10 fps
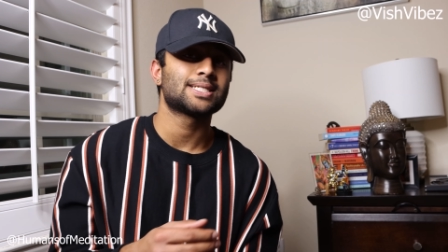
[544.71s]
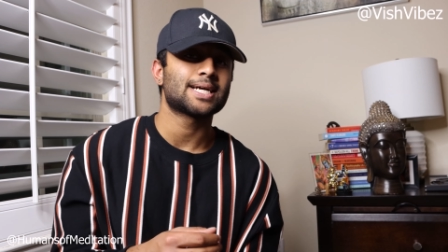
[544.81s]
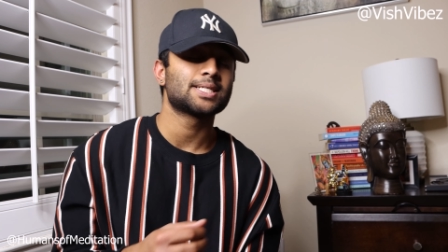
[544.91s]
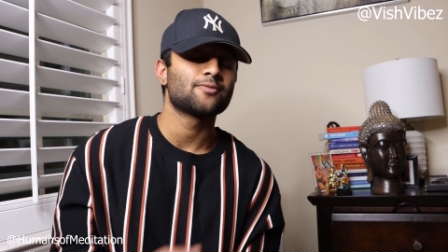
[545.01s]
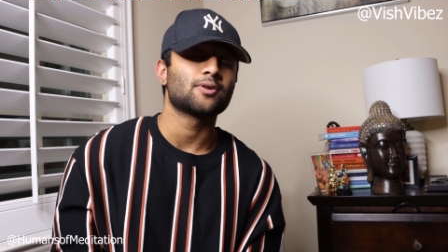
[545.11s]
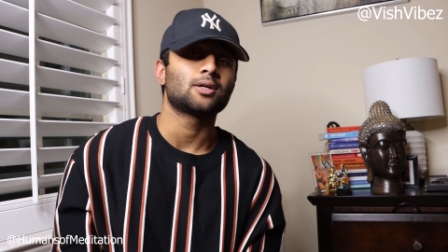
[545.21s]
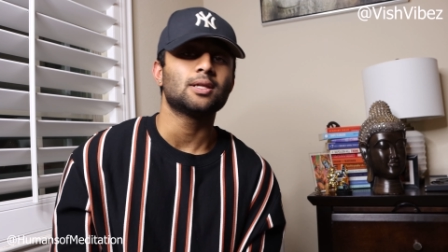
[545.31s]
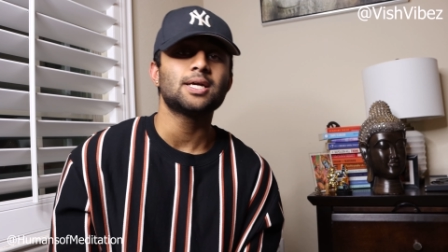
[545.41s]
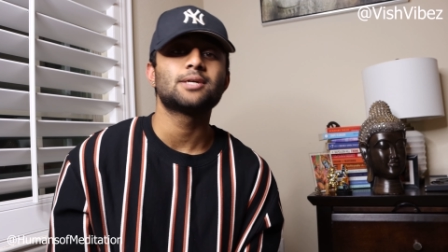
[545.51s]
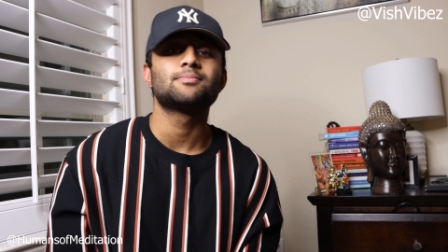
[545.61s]
scientific
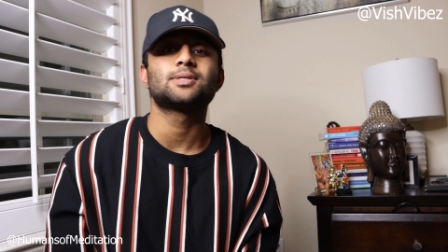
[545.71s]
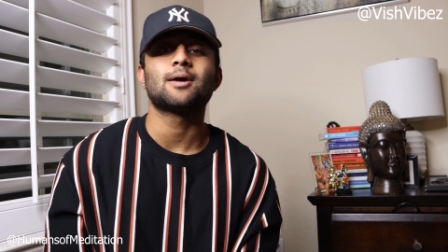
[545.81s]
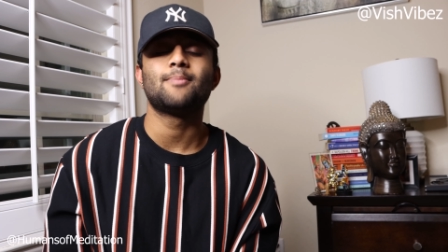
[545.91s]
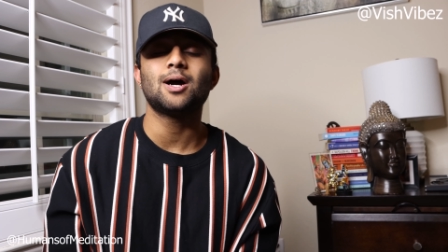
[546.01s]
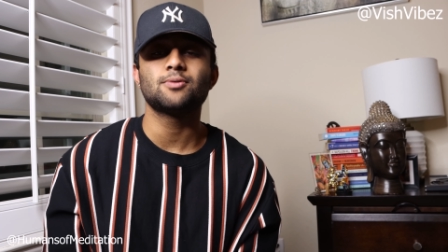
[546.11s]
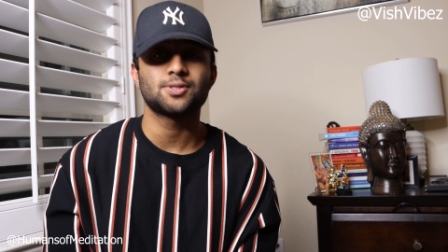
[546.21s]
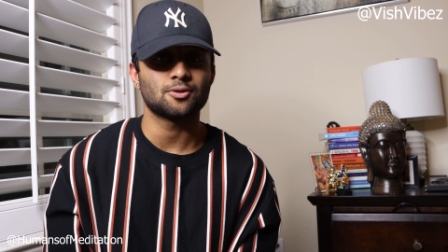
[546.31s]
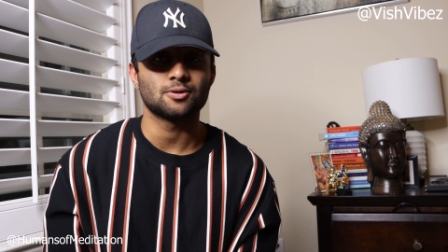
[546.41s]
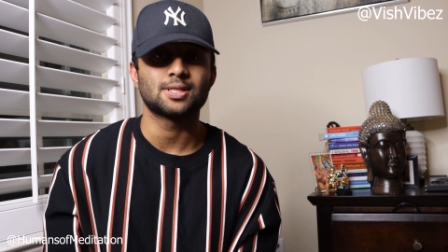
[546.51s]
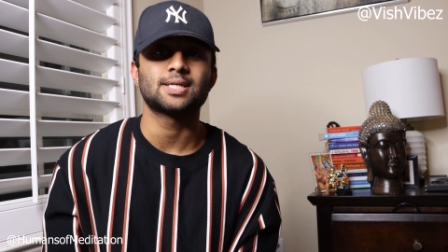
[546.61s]
claims about
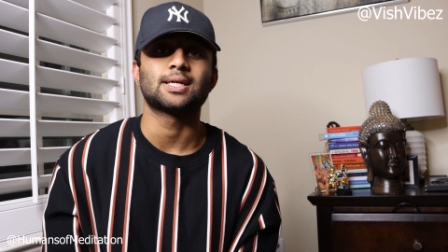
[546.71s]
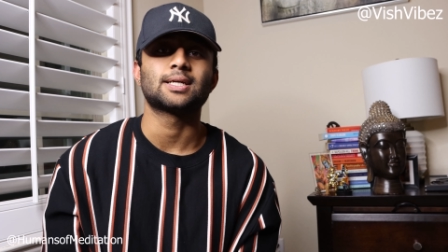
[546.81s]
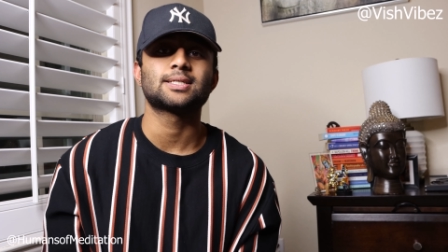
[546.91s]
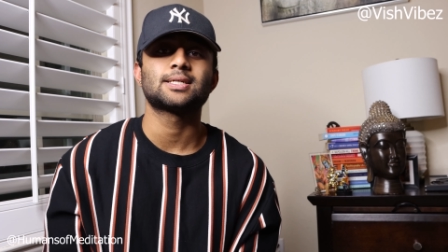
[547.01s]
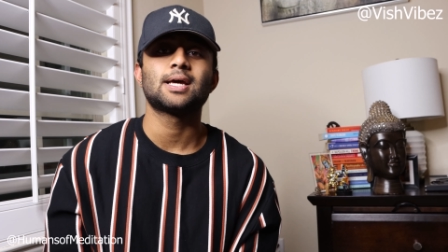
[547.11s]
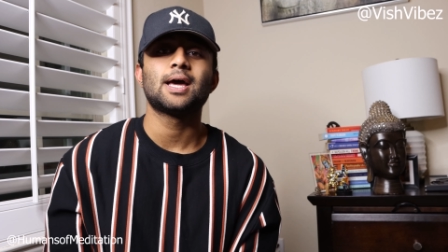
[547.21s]
certain things,